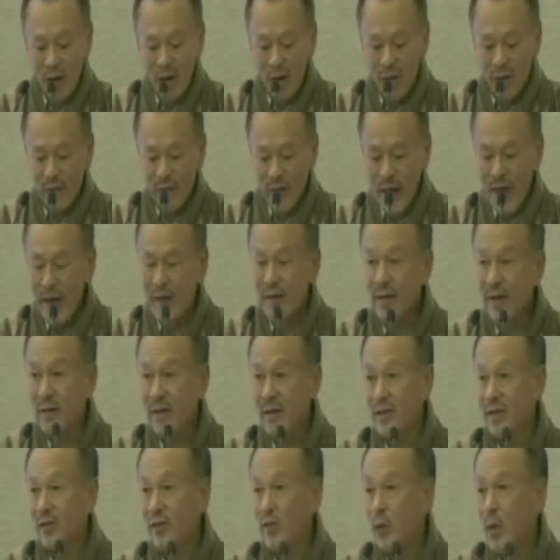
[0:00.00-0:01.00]
of
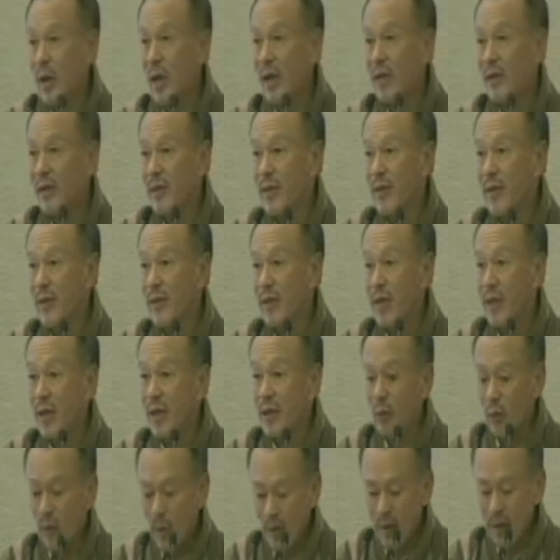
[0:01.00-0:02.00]
aggregate wealth
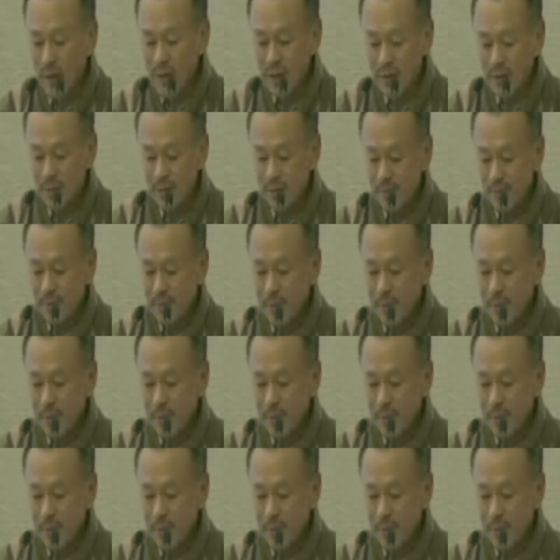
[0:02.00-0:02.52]
in the world.